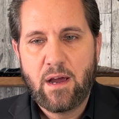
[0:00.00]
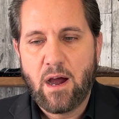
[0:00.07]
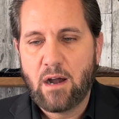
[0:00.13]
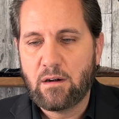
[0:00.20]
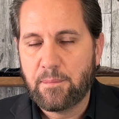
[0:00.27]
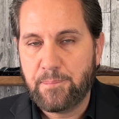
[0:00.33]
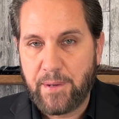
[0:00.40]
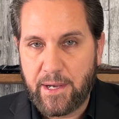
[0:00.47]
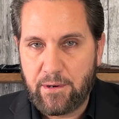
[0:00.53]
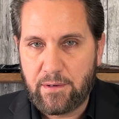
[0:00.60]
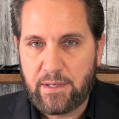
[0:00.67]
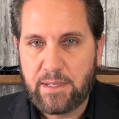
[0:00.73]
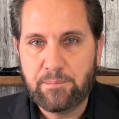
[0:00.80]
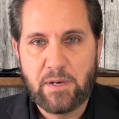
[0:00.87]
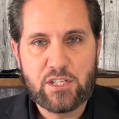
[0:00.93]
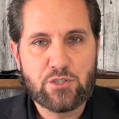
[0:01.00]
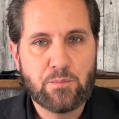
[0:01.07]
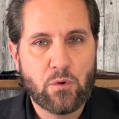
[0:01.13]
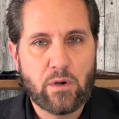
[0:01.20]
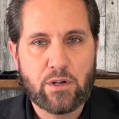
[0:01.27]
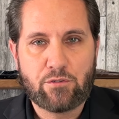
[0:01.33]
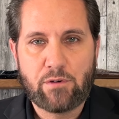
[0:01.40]
are apparently much
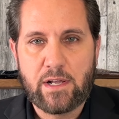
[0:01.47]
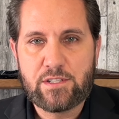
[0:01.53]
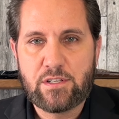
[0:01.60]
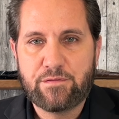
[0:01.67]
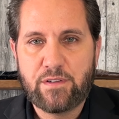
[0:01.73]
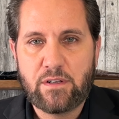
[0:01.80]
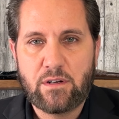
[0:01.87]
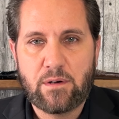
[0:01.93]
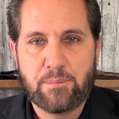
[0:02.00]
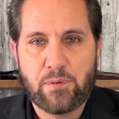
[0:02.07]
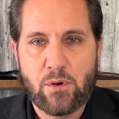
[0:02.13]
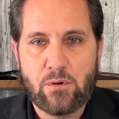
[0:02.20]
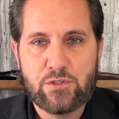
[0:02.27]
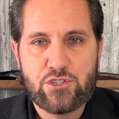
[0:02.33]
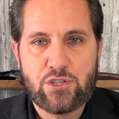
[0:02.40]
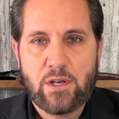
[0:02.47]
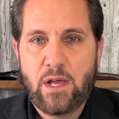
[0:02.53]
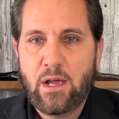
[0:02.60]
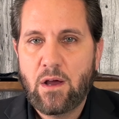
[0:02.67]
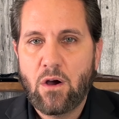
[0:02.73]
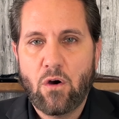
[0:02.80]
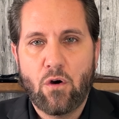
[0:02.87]
more aggressive in their approach
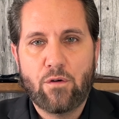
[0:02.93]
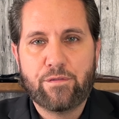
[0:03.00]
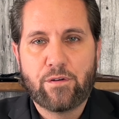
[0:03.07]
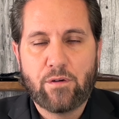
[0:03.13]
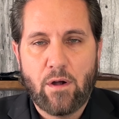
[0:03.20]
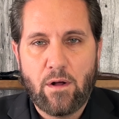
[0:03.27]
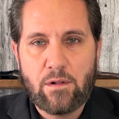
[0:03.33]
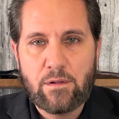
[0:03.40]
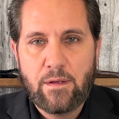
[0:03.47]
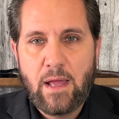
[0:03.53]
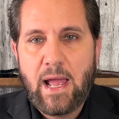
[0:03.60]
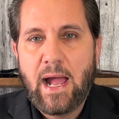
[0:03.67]
overall.